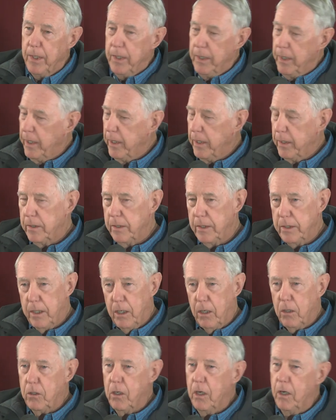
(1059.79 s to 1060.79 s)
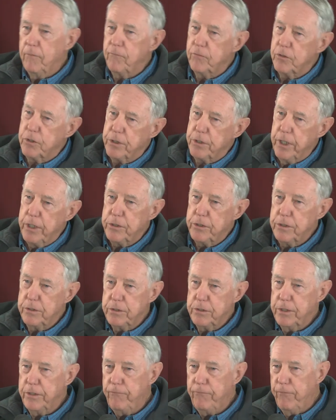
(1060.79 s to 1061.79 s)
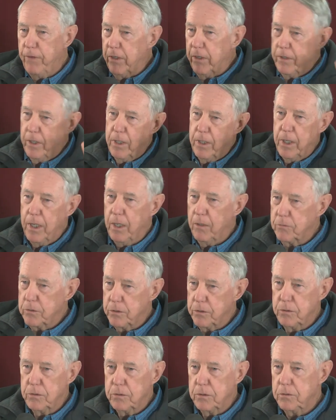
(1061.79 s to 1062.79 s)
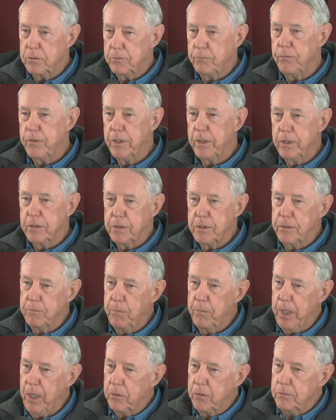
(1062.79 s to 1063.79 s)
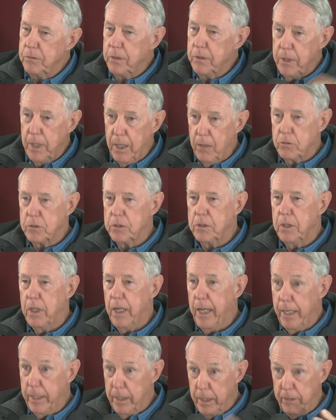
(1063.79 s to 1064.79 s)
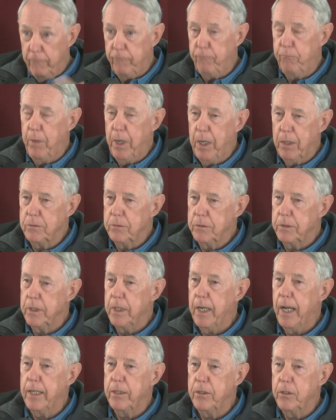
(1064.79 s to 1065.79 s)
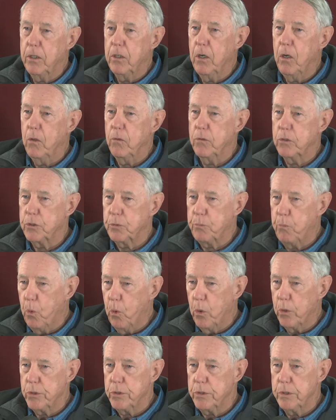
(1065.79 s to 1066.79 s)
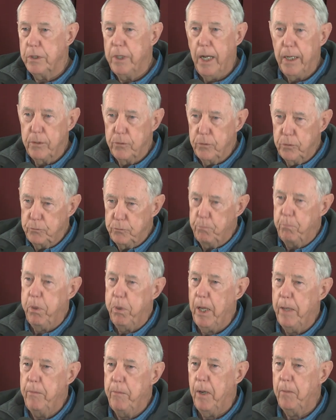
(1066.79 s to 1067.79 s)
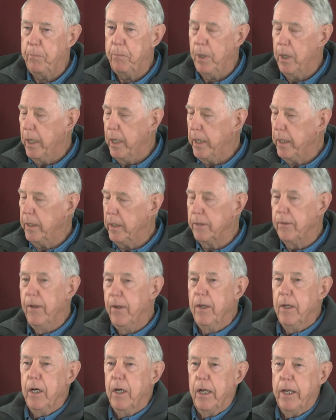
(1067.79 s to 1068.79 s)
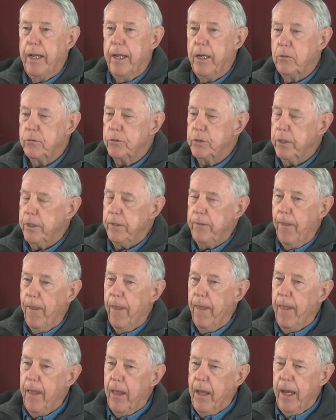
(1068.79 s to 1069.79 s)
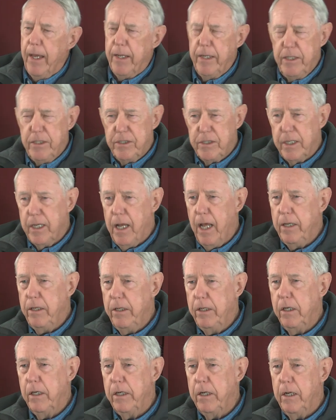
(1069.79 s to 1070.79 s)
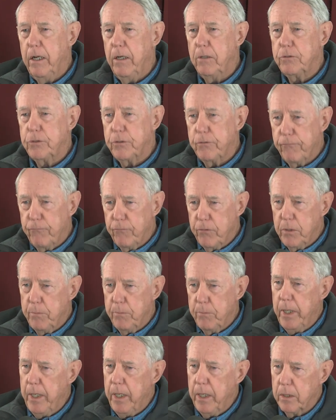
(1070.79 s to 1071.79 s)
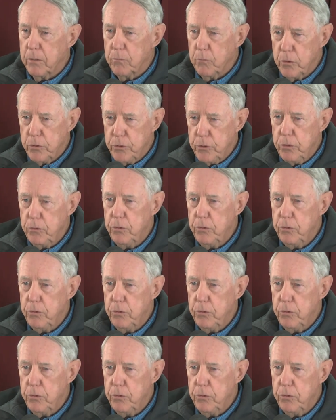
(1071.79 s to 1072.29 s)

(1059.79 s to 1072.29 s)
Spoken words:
And in our conversations, he found out I was doing some things at Bowden, and had left Bowden, and I'd done all the sports, and I'd do play-by-play and announcing. And he said, "I need an announcer for the band. Would